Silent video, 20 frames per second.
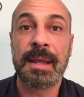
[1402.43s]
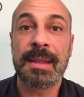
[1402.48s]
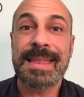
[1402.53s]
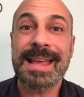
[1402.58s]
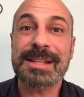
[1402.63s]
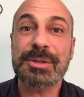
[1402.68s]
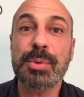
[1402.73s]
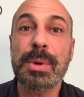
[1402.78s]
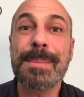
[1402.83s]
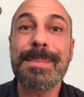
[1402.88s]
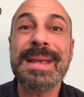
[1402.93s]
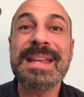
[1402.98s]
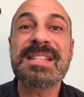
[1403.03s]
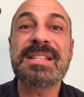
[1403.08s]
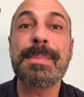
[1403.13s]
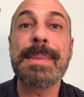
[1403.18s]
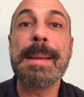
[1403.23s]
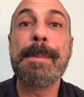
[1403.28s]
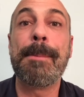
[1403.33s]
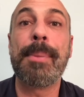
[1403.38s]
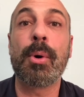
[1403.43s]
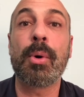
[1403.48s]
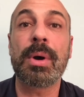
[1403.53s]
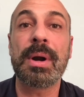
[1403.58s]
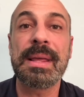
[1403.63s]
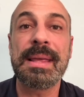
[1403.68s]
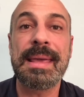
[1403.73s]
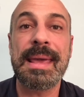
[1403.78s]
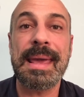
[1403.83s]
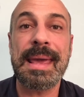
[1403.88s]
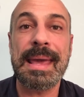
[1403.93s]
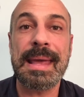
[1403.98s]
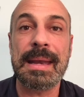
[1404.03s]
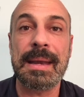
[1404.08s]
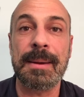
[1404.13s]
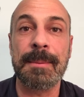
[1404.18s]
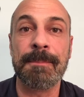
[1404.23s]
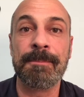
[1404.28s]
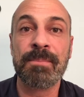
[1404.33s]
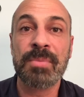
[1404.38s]
That's what it means to be born
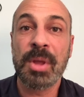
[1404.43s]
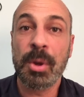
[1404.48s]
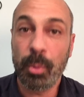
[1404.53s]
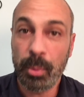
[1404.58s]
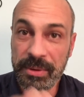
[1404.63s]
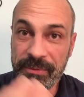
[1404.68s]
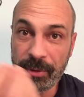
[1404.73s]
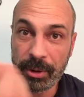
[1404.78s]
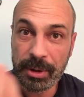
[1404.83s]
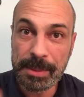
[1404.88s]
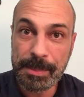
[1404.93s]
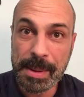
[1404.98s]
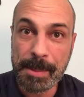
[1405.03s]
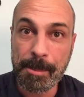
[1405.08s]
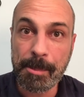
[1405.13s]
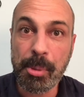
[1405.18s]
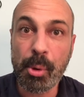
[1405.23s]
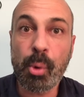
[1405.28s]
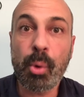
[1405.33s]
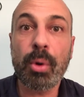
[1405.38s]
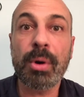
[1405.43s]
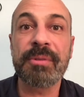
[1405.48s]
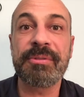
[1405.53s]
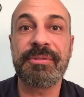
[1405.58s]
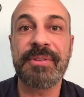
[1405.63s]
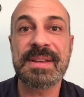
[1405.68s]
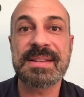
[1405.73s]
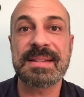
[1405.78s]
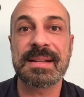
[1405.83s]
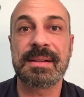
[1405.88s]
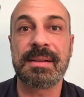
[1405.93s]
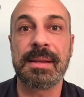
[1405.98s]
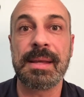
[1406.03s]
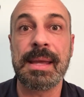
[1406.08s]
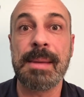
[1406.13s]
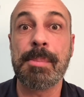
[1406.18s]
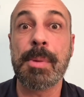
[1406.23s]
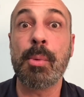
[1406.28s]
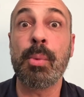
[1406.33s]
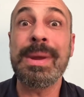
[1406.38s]
again. We've already been born
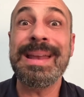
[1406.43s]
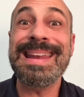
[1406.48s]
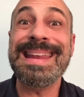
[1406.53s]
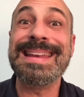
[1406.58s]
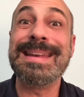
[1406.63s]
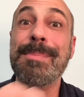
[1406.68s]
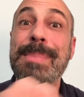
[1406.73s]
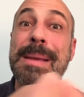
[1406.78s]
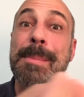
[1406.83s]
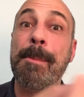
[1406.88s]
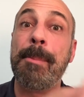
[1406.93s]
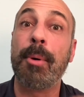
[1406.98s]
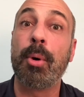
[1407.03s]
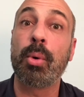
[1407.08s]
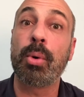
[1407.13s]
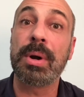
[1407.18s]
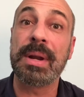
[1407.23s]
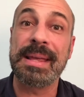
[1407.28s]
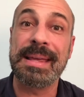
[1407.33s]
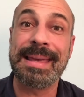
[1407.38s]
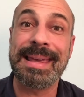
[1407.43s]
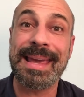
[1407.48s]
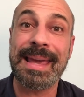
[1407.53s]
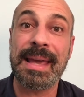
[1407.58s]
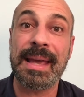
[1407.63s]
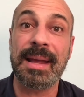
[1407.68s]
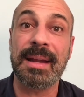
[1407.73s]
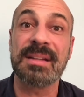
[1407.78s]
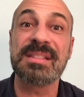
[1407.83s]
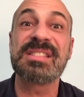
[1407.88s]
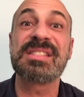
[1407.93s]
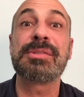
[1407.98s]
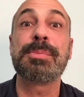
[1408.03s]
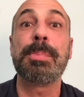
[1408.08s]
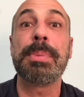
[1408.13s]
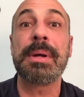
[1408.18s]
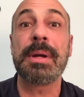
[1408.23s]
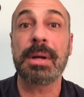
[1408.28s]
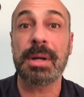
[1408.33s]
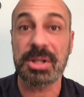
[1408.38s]
physically, but we need to be born again,
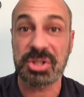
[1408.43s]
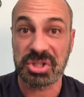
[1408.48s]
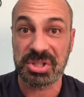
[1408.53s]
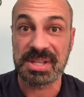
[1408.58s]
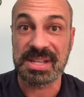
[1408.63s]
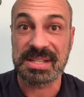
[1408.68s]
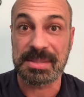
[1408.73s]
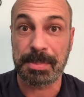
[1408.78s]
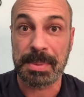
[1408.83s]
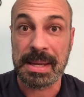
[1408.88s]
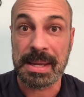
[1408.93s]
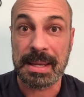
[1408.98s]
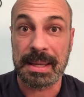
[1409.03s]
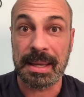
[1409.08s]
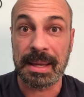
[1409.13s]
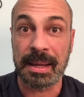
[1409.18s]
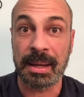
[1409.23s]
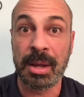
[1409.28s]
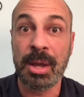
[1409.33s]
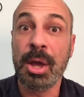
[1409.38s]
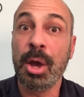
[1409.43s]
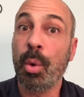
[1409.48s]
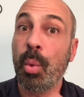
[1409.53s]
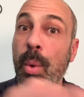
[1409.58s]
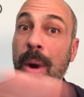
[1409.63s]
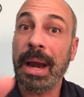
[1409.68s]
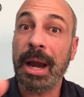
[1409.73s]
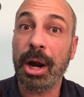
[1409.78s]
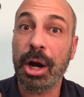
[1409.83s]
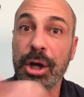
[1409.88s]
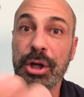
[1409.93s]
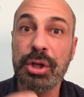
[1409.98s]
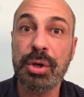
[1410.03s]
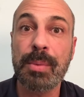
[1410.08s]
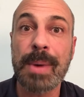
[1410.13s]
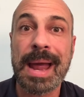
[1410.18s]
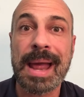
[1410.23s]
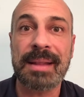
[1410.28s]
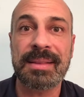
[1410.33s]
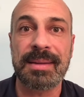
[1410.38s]
spiritually speaking. Where are
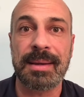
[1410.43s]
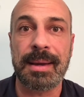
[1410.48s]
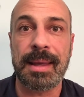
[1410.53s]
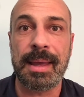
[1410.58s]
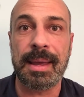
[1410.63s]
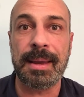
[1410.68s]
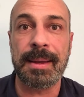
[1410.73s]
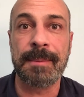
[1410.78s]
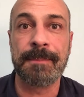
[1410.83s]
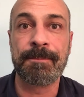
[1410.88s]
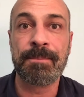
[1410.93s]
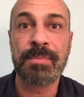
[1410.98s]
you at today?